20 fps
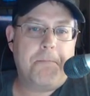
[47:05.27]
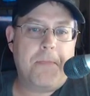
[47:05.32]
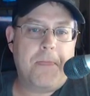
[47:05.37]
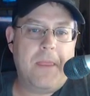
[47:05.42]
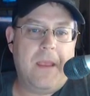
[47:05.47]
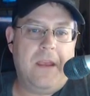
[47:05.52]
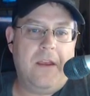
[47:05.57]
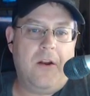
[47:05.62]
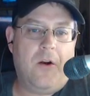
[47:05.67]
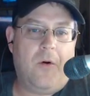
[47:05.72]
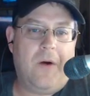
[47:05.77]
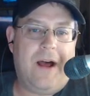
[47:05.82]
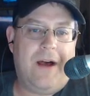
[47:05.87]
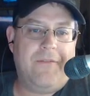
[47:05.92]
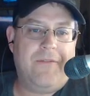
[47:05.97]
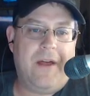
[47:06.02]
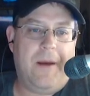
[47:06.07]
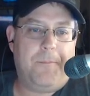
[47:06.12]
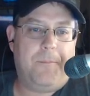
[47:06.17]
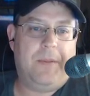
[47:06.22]
you don't
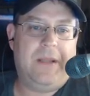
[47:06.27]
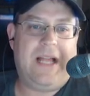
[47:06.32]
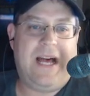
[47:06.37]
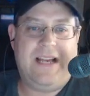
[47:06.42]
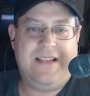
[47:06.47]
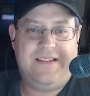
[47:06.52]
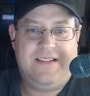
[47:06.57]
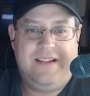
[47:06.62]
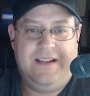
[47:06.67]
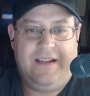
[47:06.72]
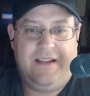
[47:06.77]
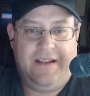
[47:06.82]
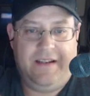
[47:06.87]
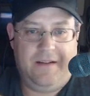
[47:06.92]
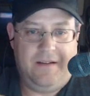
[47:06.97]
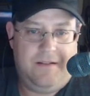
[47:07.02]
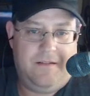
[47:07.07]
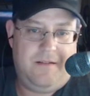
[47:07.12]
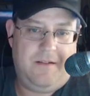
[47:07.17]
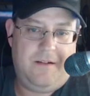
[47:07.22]
have that plastic,
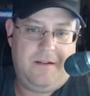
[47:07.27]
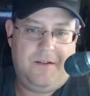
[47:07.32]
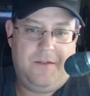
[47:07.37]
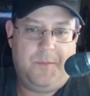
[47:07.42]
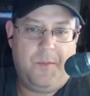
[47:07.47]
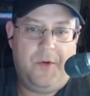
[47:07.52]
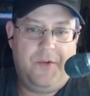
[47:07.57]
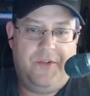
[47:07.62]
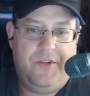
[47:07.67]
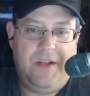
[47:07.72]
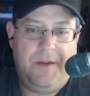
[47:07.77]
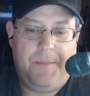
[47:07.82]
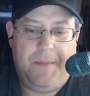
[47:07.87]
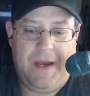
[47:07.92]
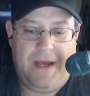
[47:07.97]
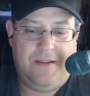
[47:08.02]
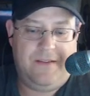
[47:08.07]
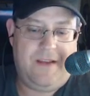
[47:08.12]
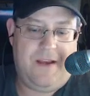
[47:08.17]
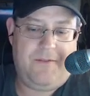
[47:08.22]
because most knee
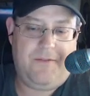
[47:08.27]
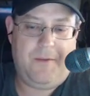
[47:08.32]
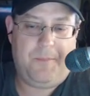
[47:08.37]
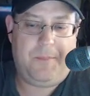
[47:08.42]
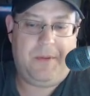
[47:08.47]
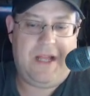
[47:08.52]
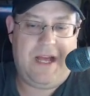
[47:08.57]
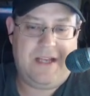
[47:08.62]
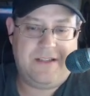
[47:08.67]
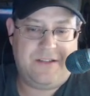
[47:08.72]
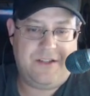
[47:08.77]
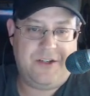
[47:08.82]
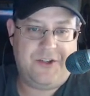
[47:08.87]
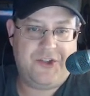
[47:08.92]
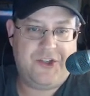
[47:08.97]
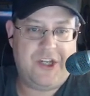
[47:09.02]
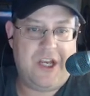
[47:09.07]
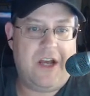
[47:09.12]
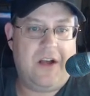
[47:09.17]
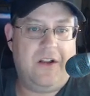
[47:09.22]
pads have the plastic
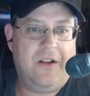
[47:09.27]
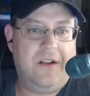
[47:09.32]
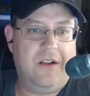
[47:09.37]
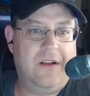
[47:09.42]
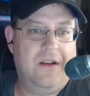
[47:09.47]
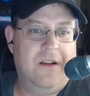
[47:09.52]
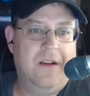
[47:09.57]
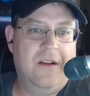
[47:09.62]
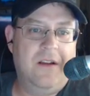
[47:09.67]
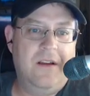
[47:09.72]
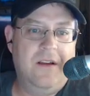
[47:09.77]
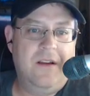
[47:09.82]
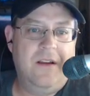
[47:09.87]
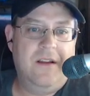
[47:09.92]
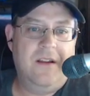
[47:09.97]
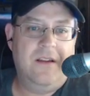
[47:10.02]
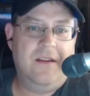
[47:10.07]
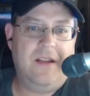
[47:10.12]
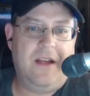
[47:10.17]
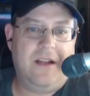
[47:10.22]
shell
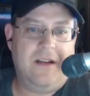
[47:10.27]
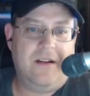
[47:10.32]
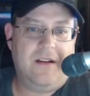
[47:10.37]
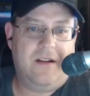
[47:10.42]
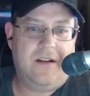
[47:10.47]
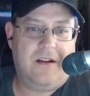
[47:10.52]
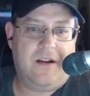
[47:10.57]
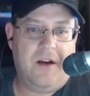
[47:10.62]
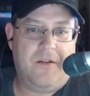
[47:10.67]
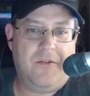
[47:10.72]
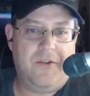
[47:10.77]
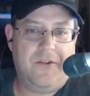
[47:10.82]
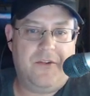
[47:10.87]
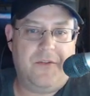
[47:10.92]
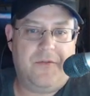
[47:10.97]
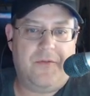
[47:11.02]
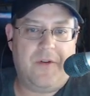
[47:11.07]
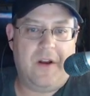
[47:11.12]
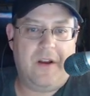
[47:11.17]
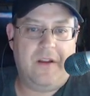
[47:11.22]
that covers
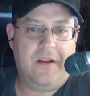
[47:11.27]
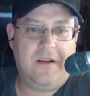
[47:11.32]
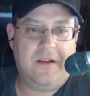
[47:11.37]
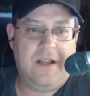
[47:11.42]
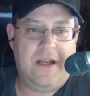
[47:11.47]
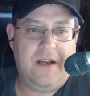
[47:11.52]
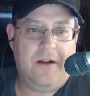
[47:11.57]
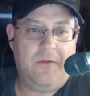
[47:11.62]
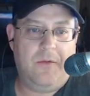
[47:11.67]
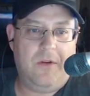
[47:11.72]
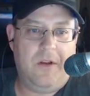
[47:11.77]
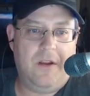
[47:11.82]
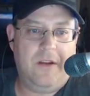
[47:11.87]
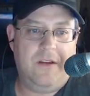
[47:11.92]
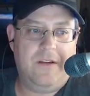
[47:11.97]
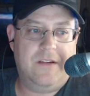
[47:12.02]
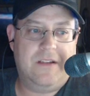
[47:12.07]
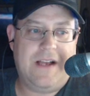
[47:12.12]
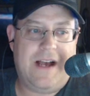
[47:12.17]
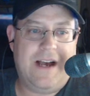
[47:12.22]
the front of the leg. Well, on
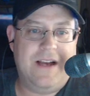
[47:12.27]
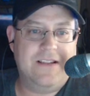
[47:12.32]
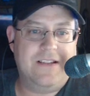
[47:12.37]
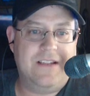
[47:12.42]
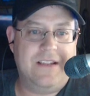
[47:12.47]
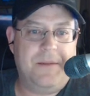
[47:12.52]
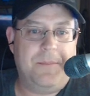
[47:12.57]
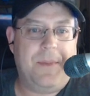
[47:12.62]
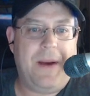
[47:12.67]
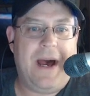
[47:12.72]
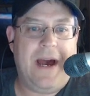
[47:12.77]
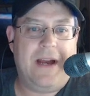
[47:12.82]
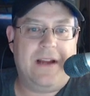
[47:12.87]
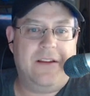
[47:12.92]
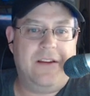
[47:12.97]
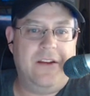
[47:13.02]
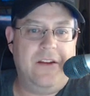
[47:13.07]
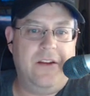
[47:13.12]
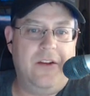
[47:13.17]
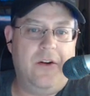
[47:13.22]
the sides and the back,
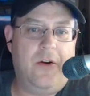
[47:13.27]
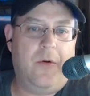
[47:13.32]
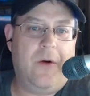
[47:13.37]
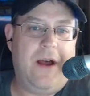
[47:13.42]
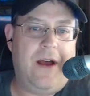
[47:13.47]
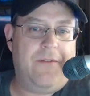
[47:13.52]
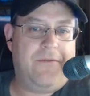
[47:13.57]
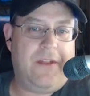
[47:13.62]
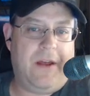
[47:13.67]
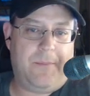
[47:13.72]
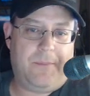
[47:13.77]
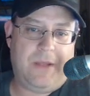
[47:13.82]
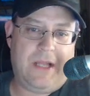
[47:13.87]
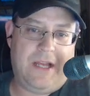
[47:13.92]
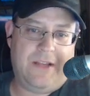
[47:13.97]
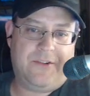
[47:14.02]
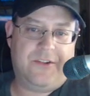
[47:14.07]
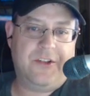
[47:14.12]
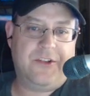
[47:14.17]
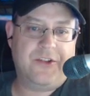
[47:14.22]
you don't have that
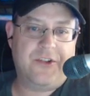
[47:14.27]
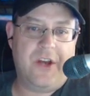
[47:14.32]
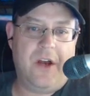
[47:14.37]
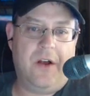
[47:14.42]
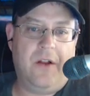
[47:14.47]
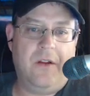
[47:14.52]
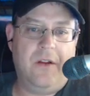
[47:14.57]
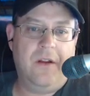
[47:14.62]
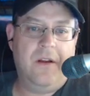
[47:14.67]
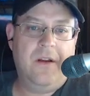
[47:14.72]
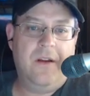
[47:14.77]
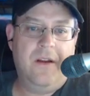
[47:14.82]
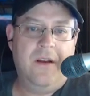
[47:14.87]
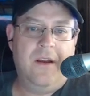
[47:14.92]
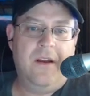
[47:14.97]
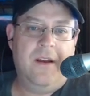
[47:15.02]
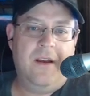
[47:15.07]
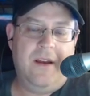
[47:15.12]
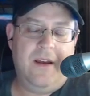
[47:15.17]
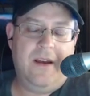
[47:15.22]
plastic shell,
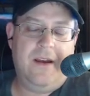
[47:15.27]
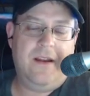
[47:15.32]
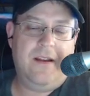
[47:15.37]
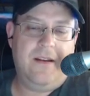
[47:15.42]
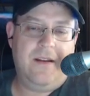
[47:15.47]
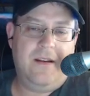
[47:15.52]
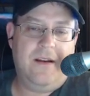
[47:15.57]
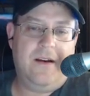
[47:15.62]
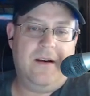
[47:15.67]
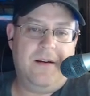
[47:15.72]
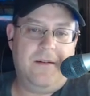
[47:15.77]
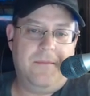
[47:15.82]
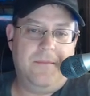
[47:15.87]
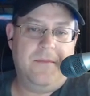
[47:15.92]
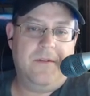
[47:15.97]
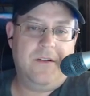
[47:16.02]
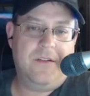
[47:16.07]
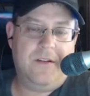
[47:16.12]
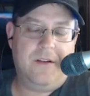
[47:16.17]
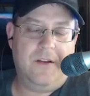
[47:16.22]
and
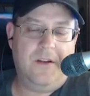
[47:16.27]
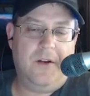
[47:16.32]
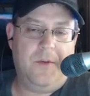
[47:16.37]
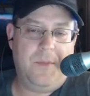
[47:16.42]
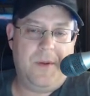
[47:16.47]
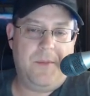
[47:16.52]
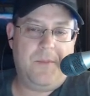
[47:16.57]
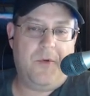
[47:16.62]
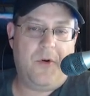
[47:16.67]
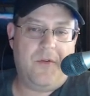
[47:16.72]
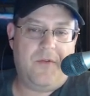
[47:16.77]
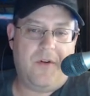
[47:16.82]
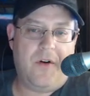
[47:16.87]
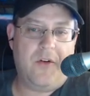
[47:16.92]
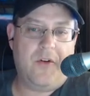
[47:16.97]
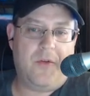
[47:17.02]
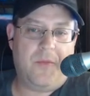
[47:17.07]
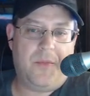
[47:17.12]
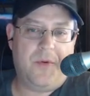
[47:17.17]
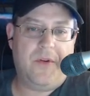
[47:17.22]
it's a little bit more
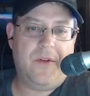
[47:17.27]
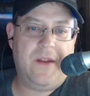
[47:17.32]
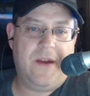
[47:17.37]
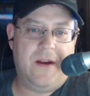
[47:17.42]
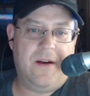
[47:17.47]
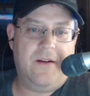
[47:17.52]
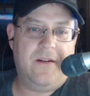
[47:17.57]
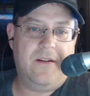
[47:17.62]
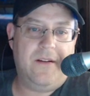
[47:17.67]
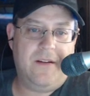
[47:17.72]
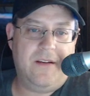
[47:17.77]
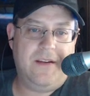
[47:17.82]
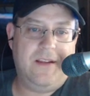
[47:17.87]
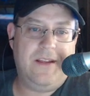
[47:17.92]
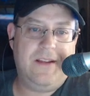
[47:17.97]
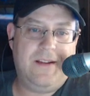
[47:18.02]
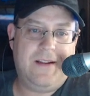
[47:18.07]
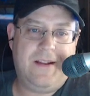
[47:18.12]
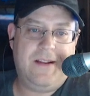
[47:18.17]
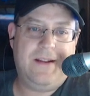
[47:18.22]
vulnerable there. And
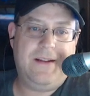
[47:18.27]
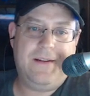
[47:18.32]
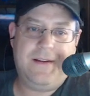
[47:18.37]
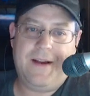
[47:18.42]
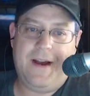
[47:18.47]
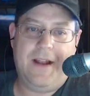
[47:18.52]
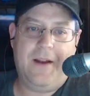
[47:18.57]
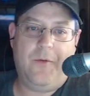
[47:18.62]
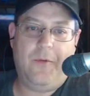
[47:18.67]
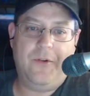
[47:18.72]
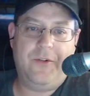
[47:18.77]
he kind of was